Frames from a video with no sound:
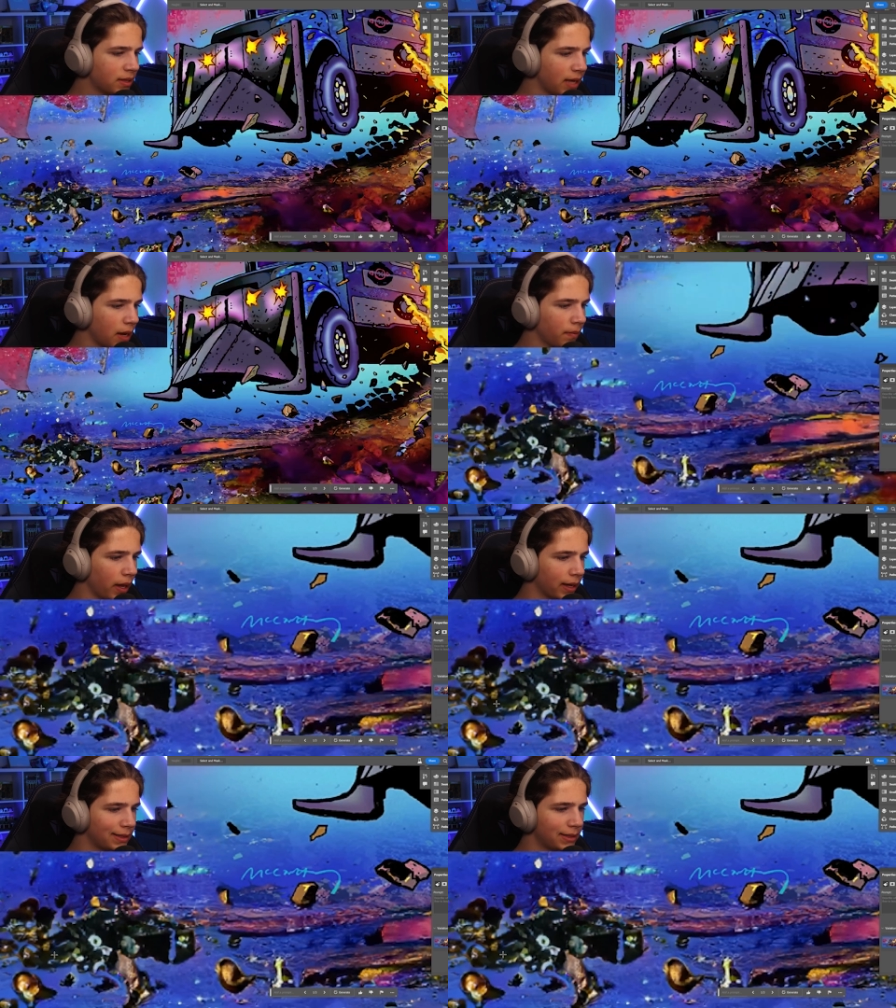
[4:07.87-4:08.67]
the same
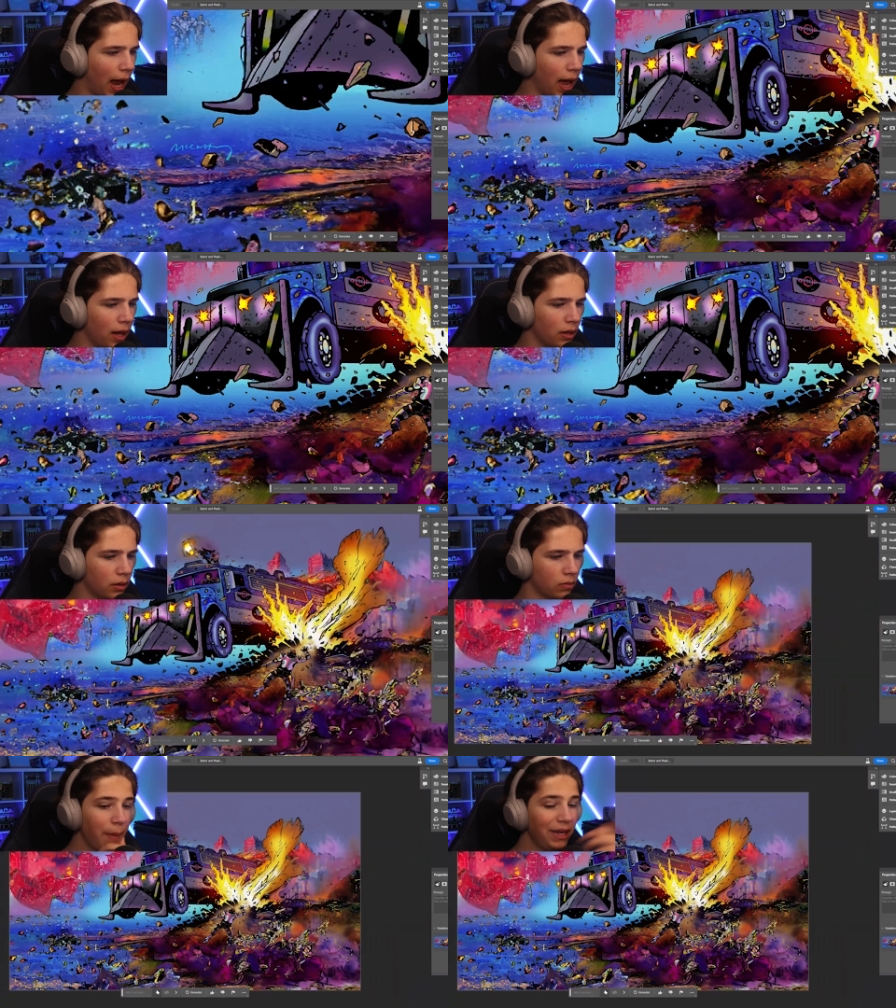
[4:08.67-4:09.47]
like
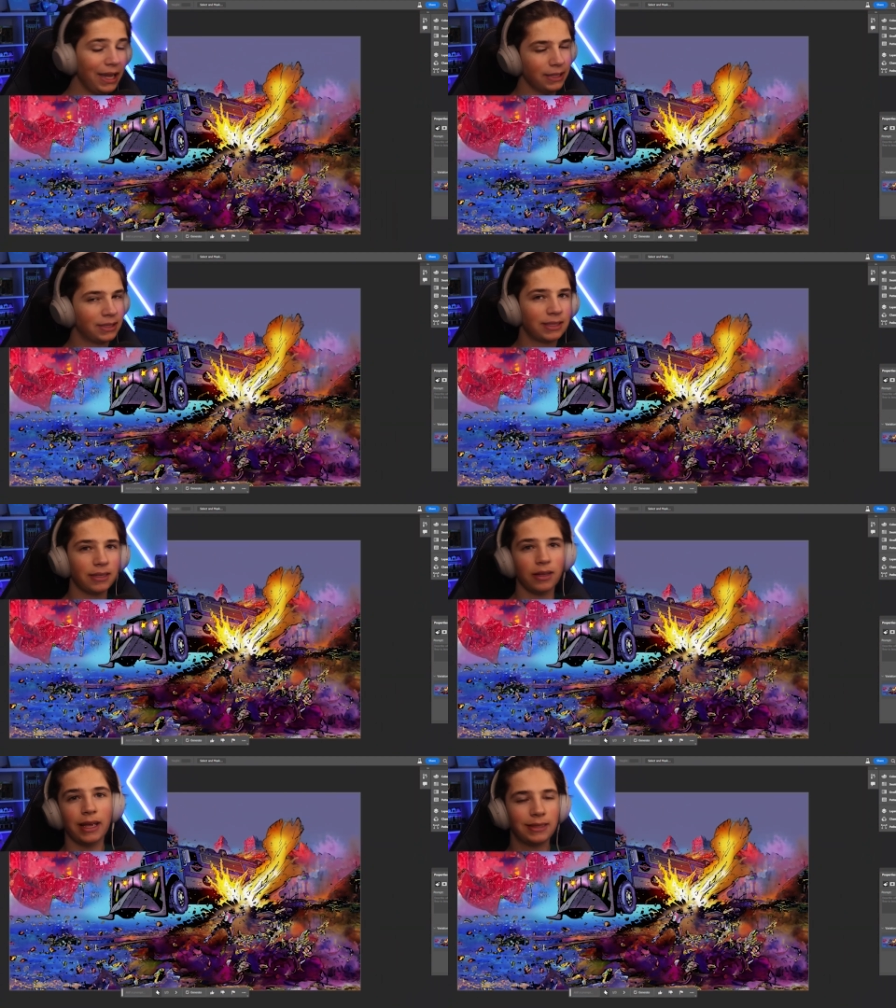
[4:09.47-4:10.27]
style. I mean, it's
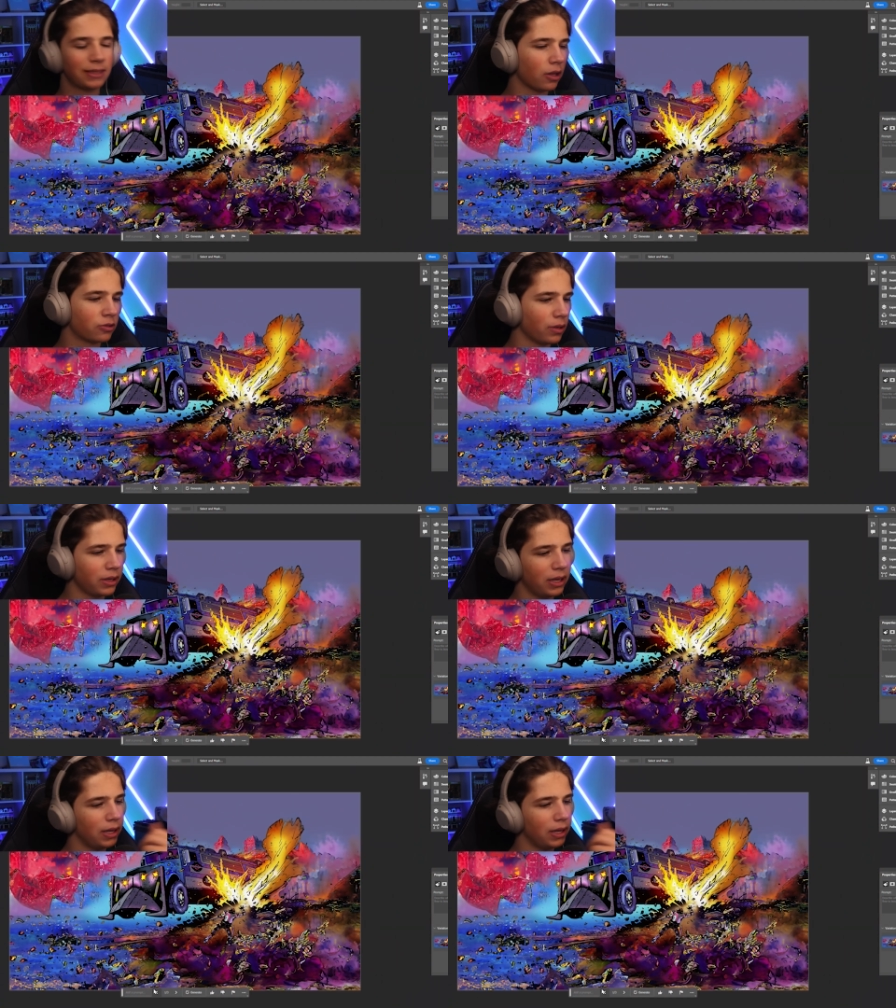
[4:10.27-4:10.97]
still, it still looks really